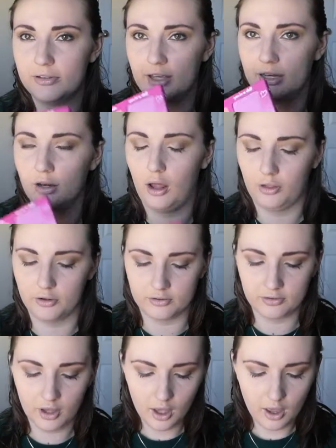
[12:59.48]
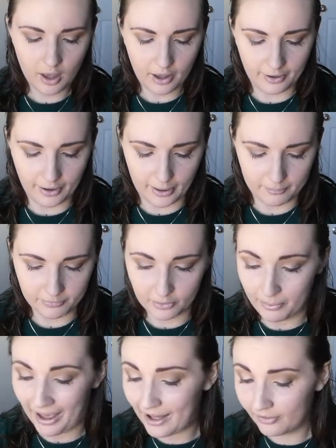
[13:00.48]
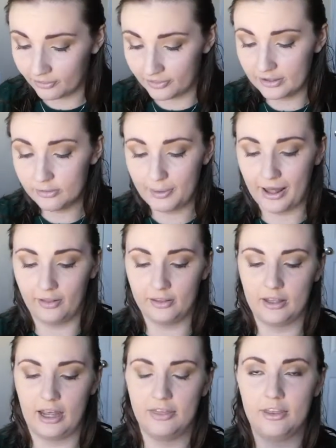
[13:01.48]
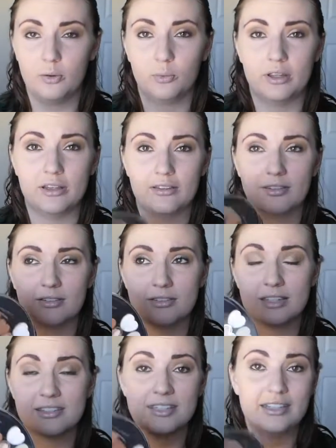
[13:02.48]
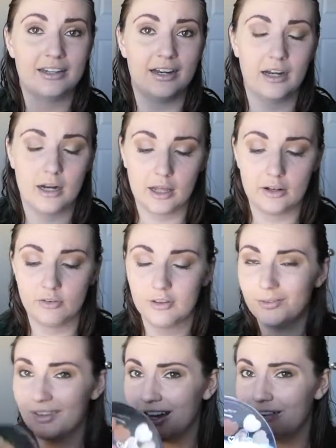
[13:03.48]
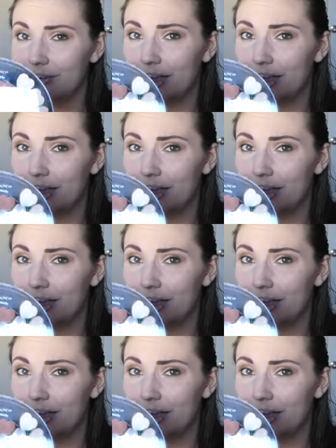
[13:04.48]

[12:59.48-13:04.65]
$10. This palette I think was $16.99. So that's kind of